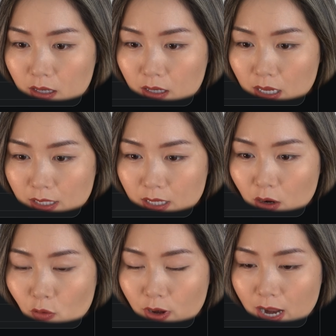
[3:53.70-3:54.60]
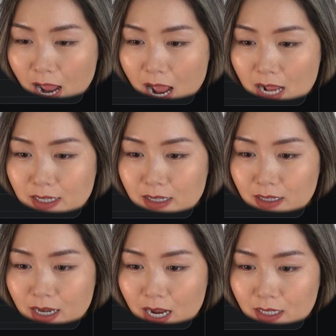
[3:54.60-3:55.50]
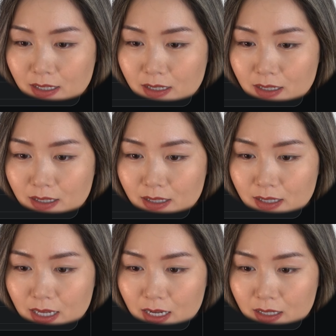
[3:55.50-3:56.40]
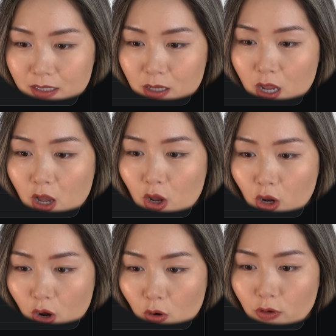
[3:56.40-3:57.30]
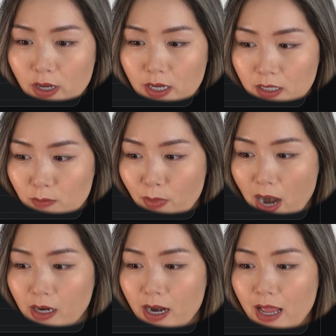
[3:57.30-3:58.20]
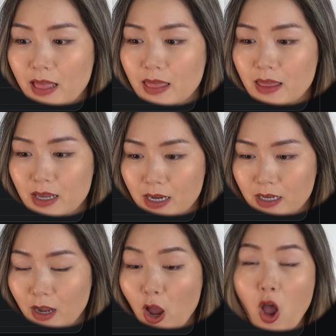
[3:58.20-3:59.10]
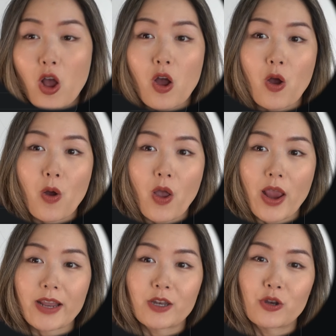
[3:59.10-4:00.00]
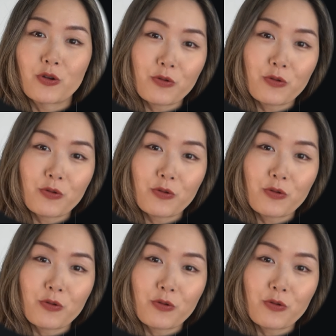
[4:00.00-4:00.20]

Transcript: Yes, it only has a text says code inspire and lead. It